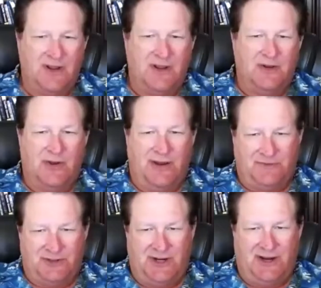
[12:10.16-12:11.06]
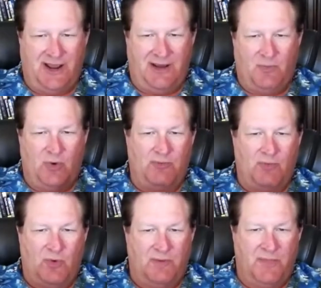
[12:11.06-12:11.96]
you have to take out more and
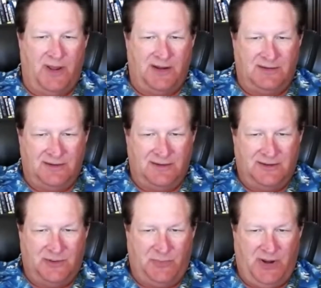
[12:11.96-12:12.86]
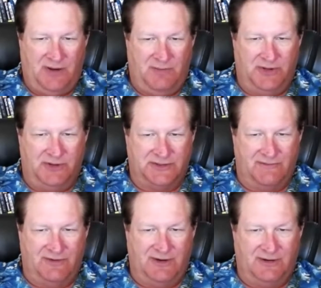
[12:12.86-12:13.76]
more money to pay the bills
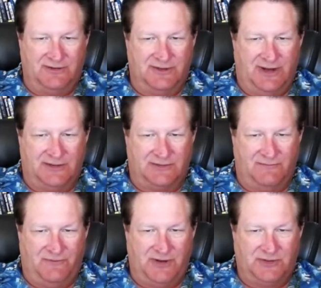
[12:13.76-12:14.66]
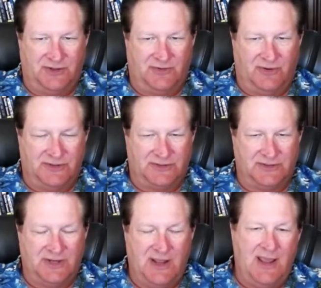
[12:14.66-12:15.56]
every year as inflation increases.
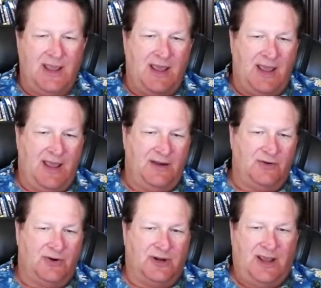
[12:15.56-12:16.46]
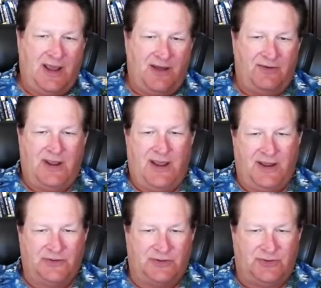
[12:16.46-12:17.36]
And your account
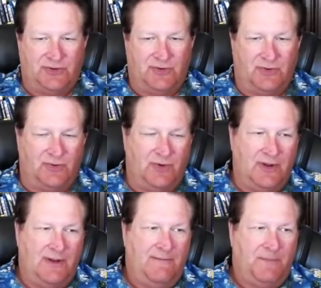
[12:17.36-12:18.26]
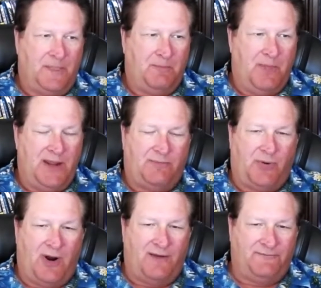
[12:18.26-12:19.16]
has to make
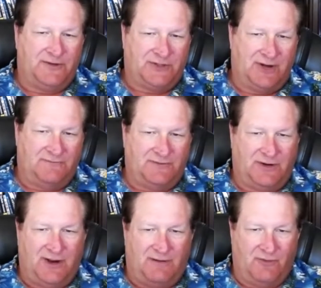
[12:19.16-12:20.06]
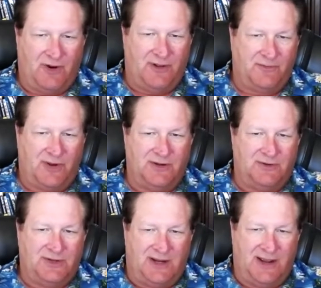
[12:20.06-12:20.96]
profits enough to cover all the money you
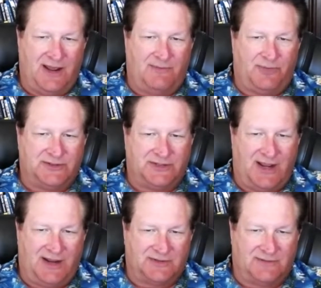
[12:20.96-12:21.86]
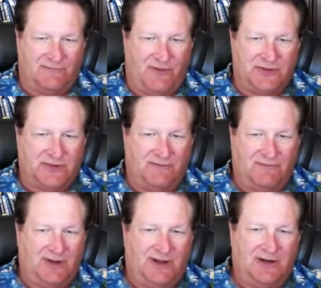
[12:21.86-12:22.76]
take out plus tax, inflation,
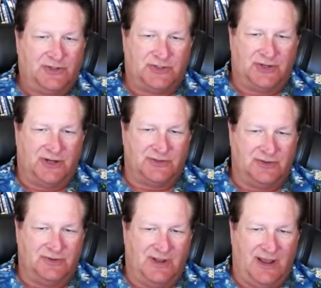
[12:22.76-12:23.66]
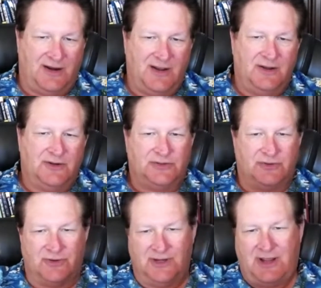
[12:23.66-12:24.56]
everything, and it just doesn't do that. So
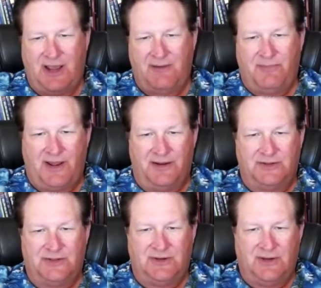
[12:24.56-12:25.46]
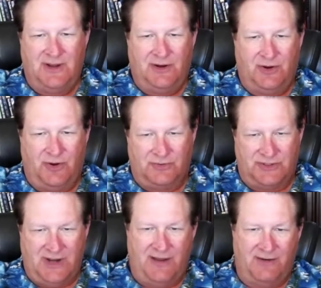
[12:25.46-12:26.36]
the account balance goes
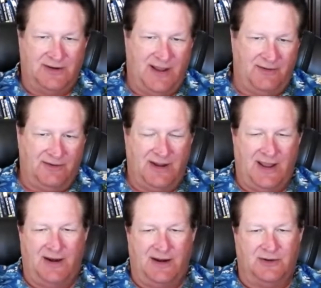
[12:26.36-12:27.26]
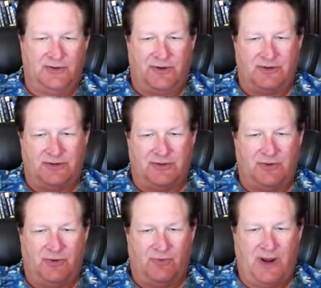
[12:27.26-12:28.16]
down and down and down, and it turns into
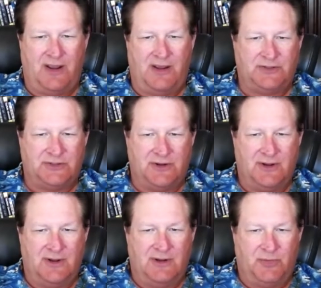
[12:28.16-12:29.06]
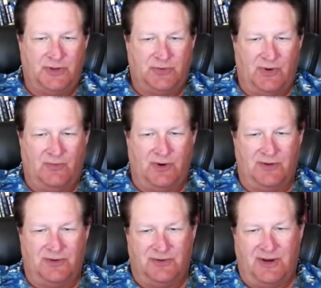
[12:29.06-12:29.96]
a race between whether
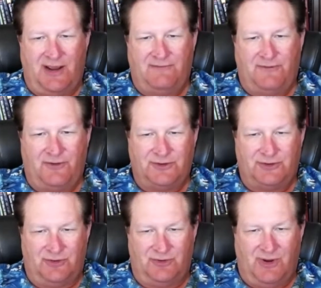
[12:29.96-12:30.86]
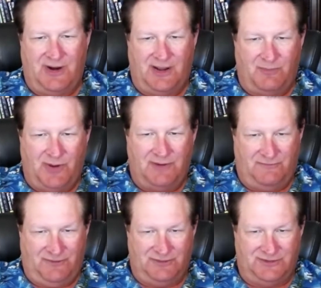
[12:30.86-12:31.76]
you die first or you run out of money
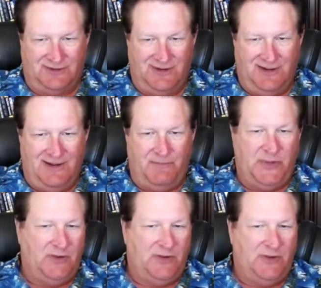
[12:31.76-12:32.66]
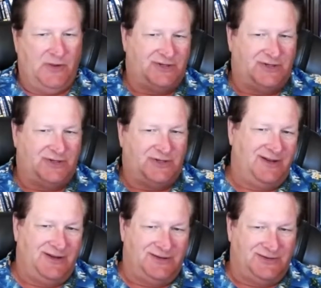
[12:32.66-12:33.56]
first. You even see
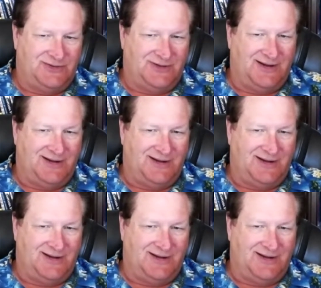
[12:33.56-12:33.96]
these